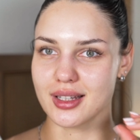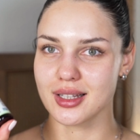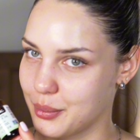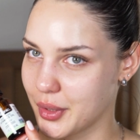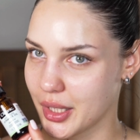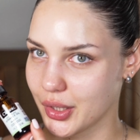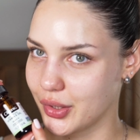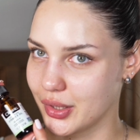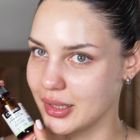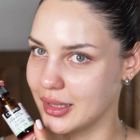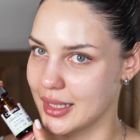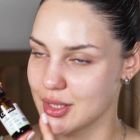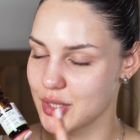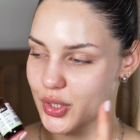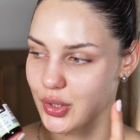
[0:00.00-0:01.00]
I'm not going to
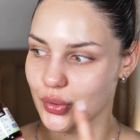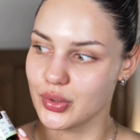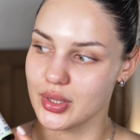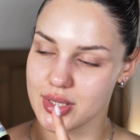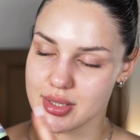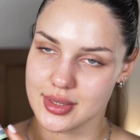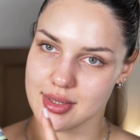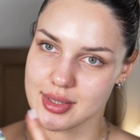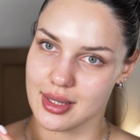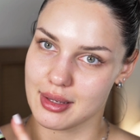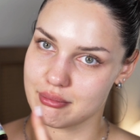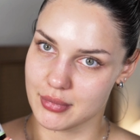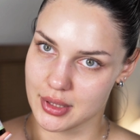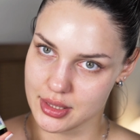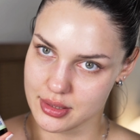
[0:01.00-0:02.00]
lie to you. This is
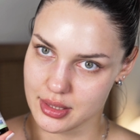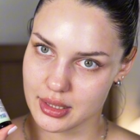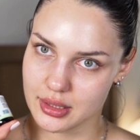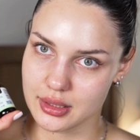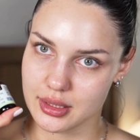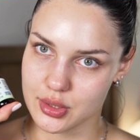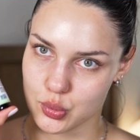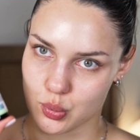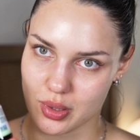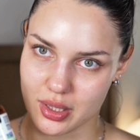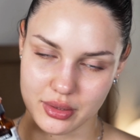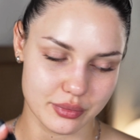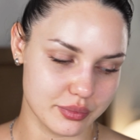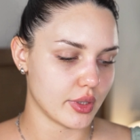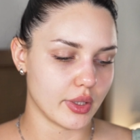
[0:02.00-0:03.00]
amazing as well.